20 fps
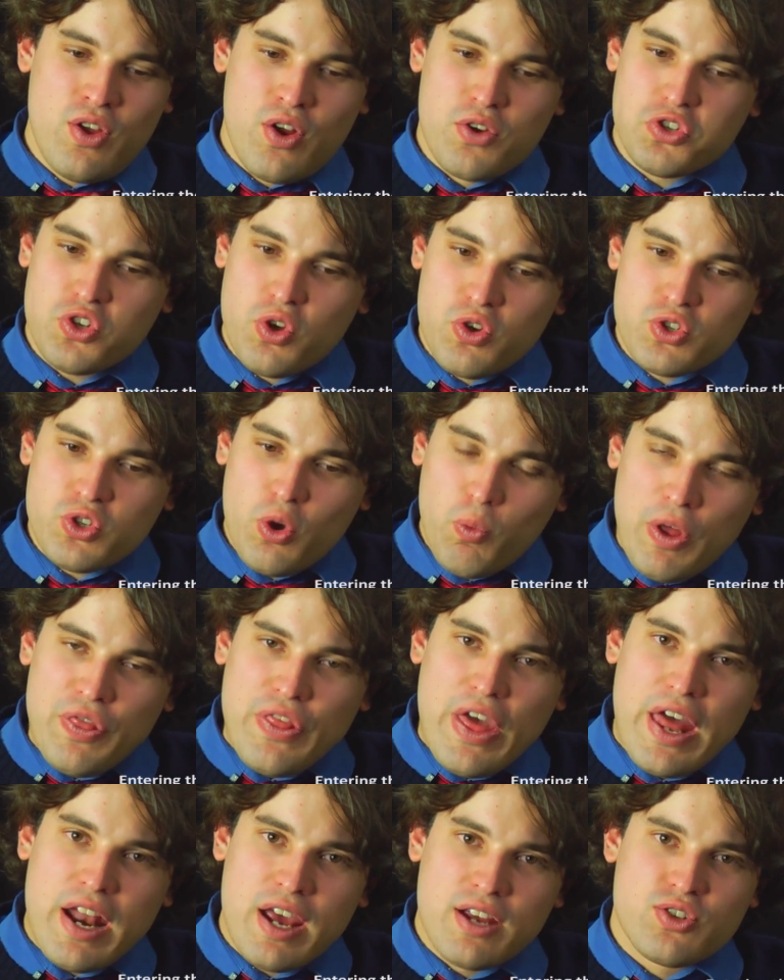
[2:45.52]
know, so what
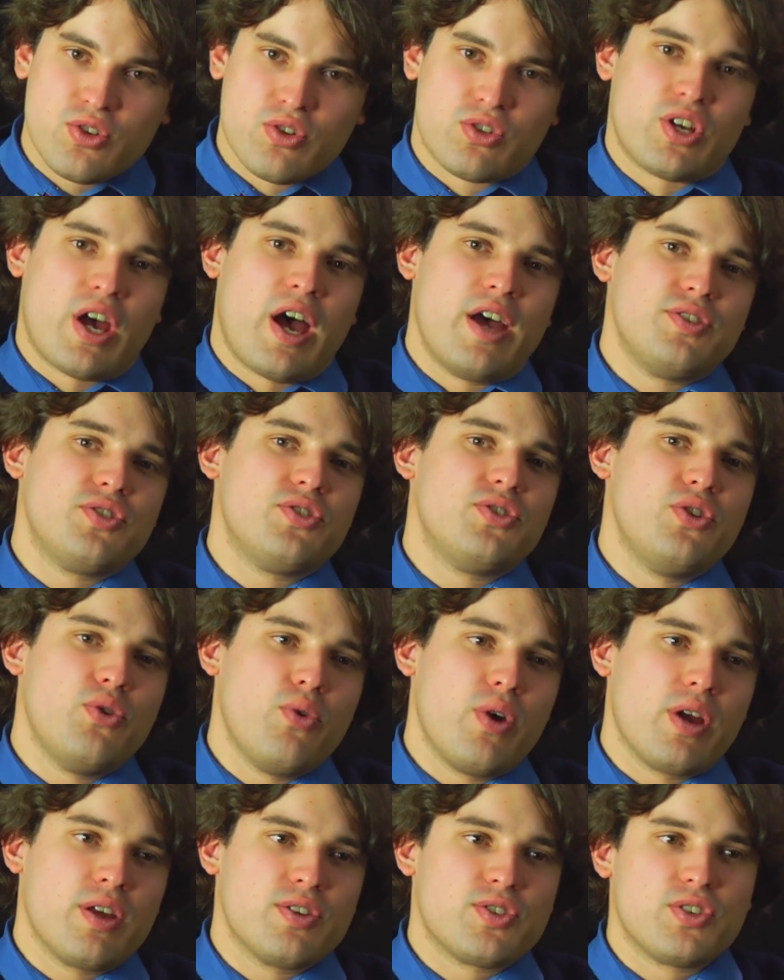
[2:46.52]
that exercise is
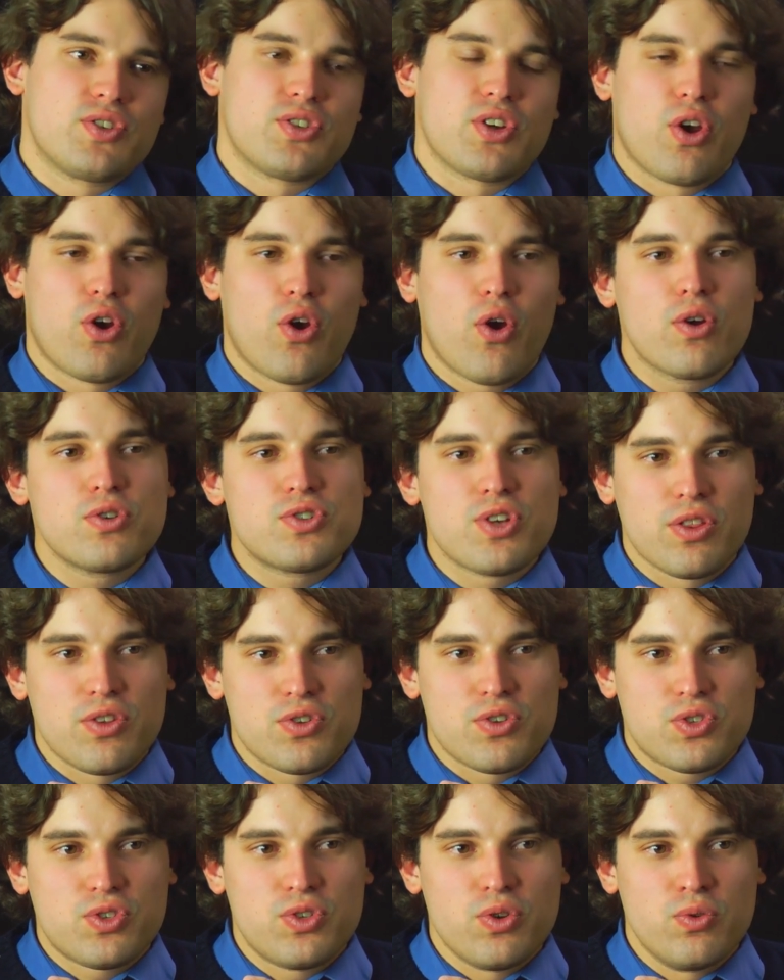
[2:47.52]
doing is it's encouraging the
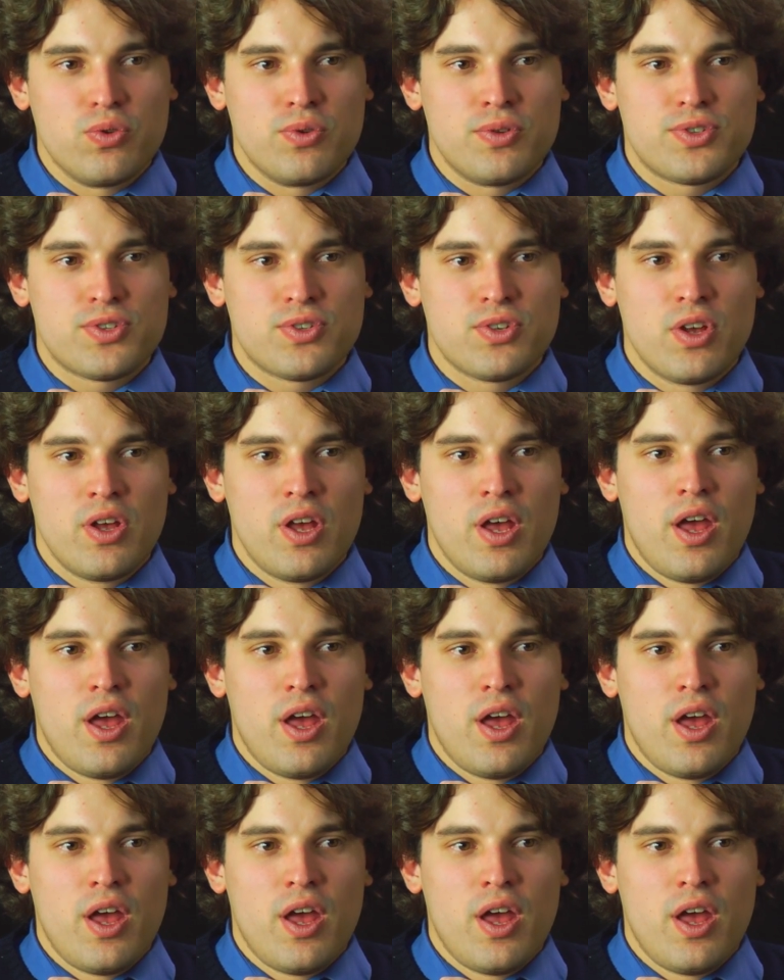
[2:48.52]
students